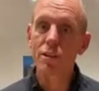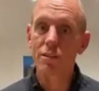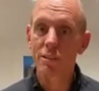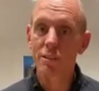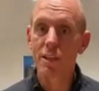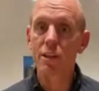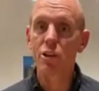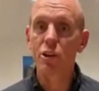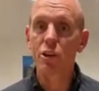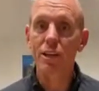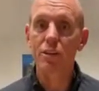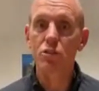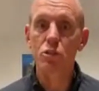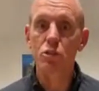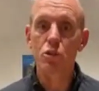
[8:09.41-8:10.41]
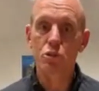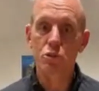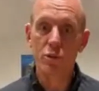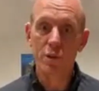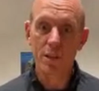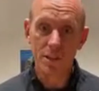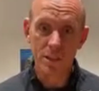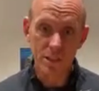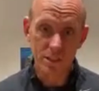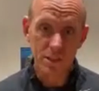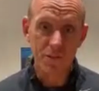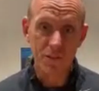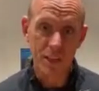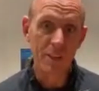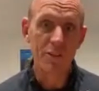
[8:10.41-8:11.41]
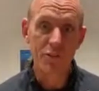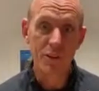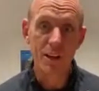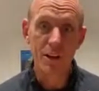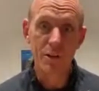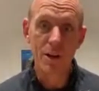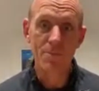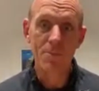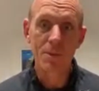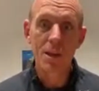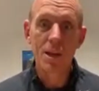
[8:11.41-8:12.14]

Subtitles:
And you know, you're not going to do it during a severe flare-up,